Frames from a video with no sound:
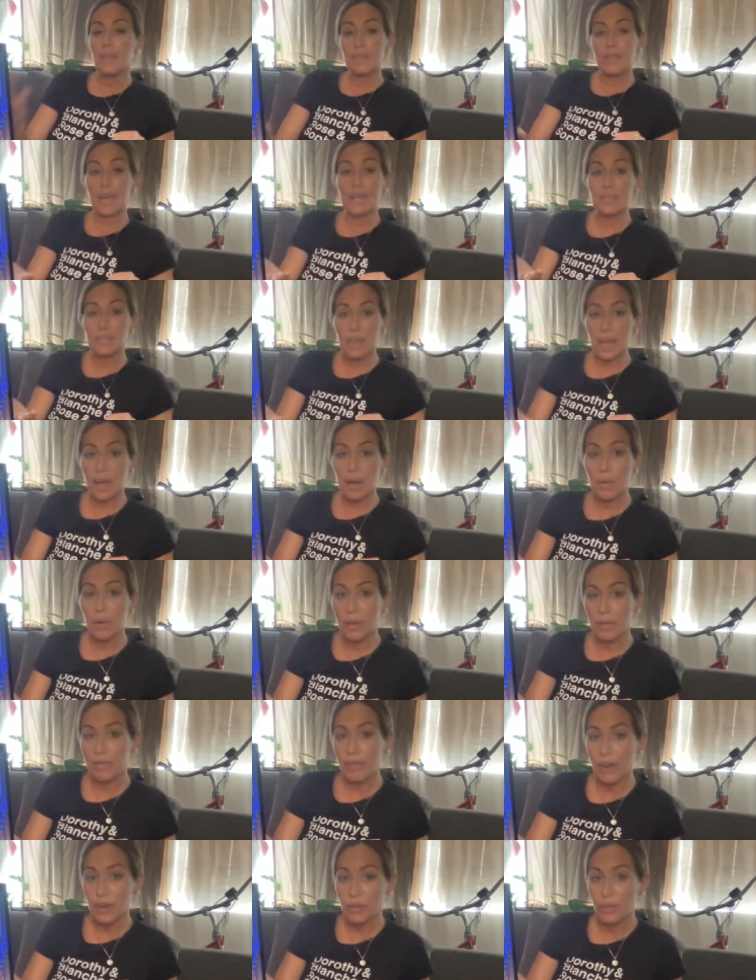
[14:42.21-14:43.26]
That's how I
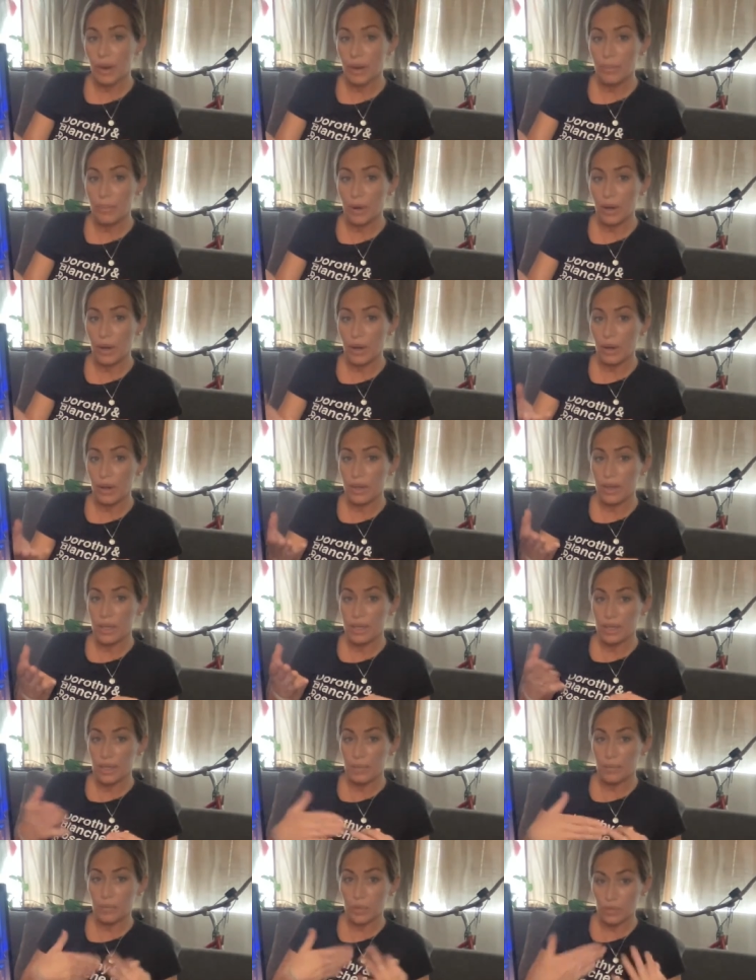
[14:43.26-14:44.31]
found Red Bar, is
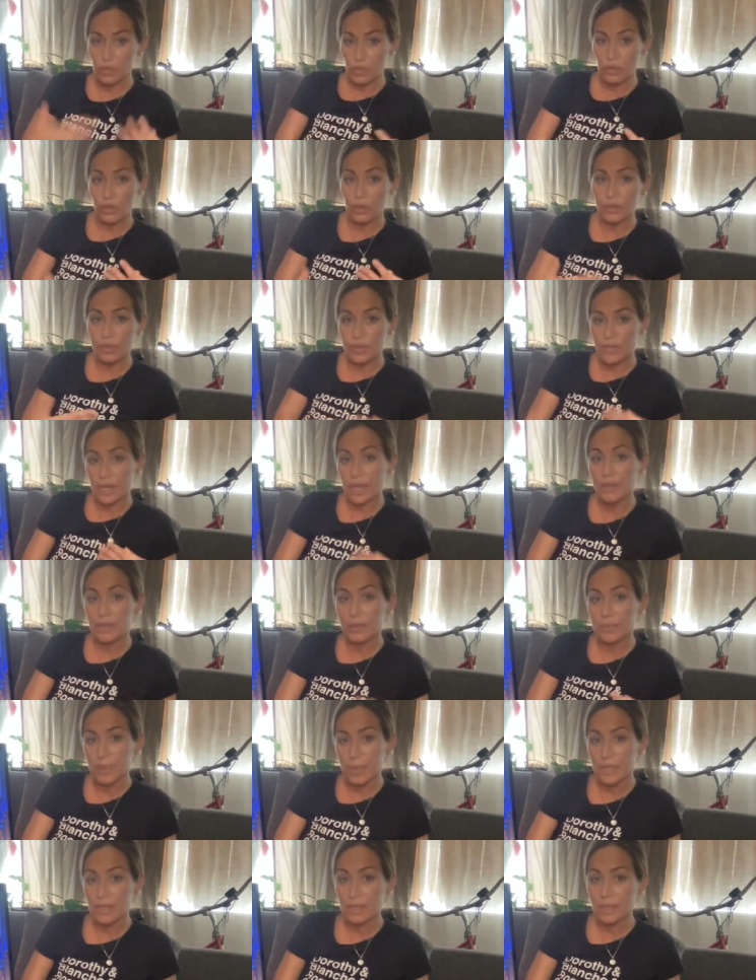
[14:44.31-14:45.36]
in pursuit of
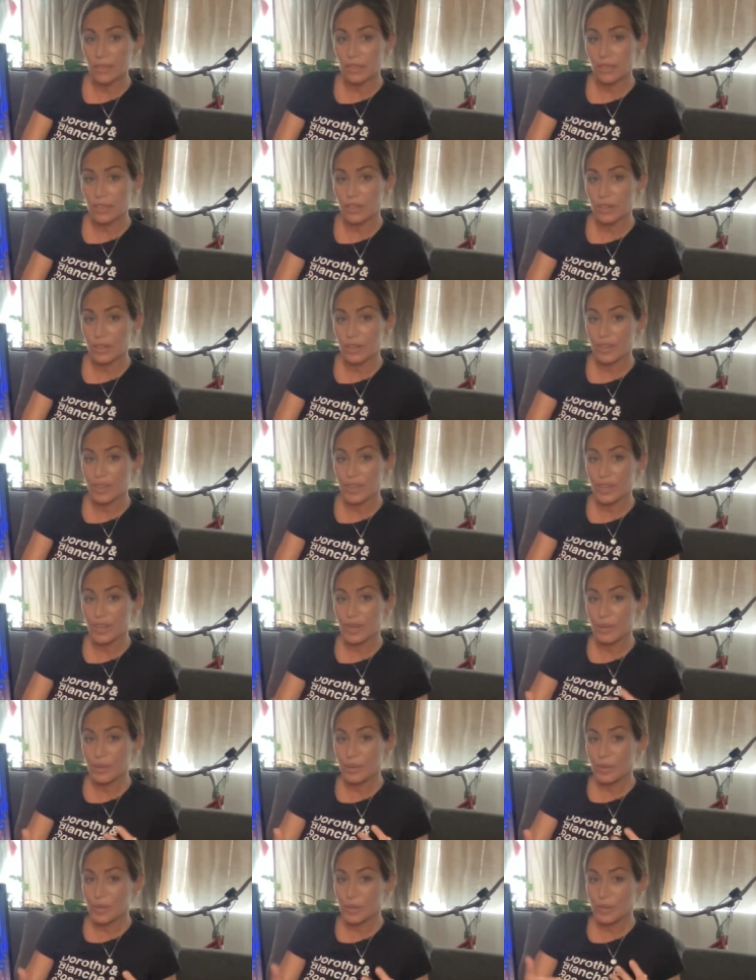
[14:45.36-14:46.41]
saving my sister,
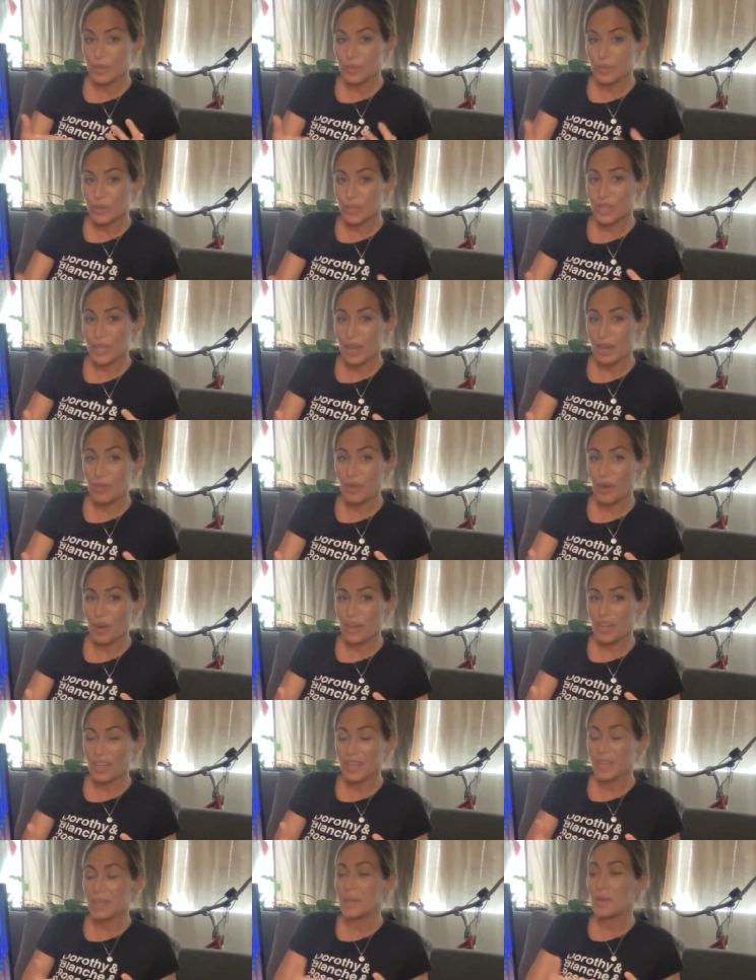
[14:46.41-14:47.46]
which is really
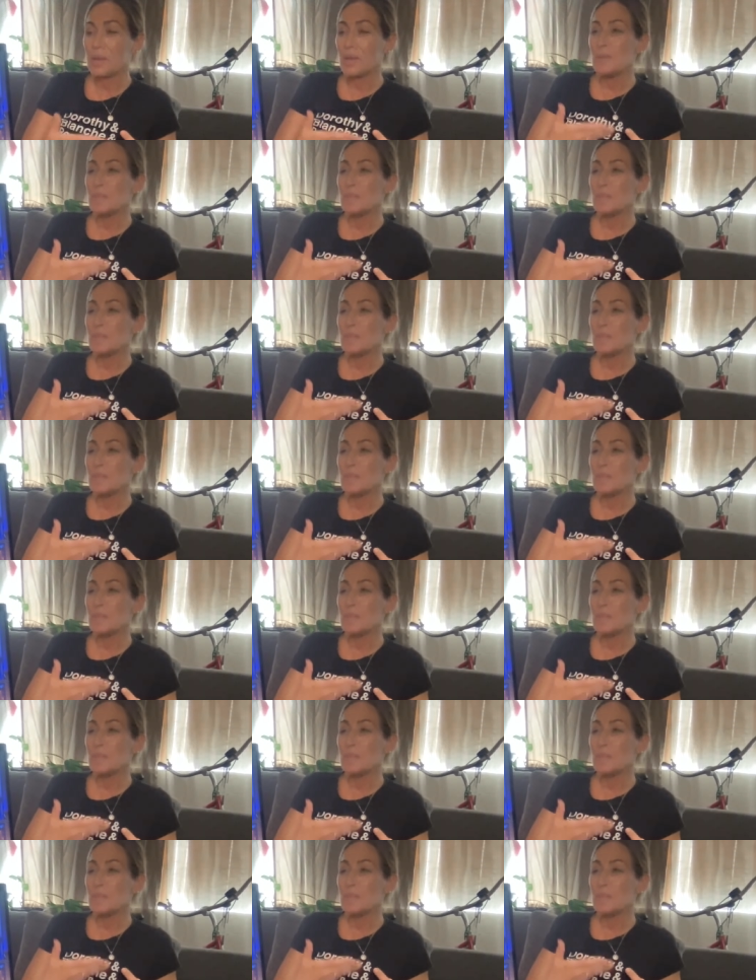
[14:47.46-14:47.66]
ironic.